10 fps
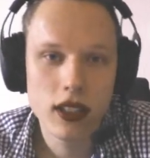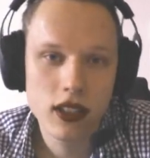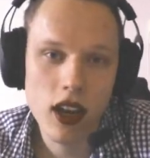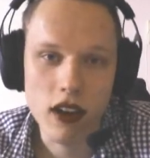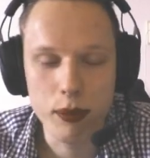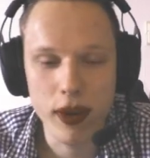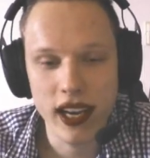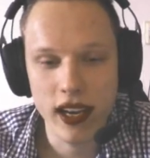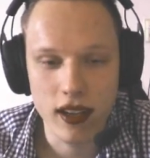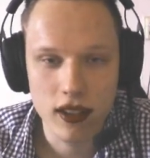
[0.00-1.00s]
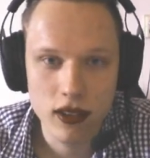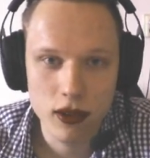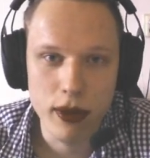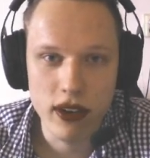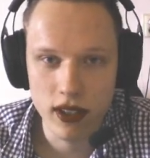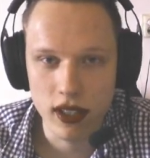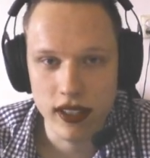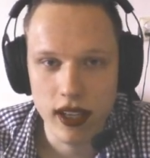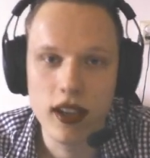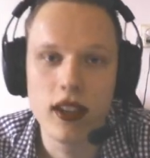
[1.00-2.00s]
it's a lot of planning to marry a
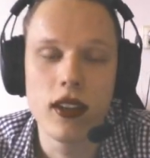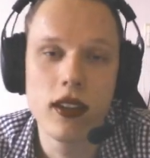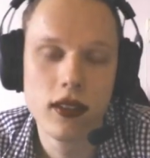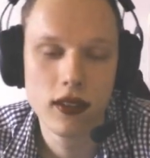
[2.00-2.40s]
tank, you know.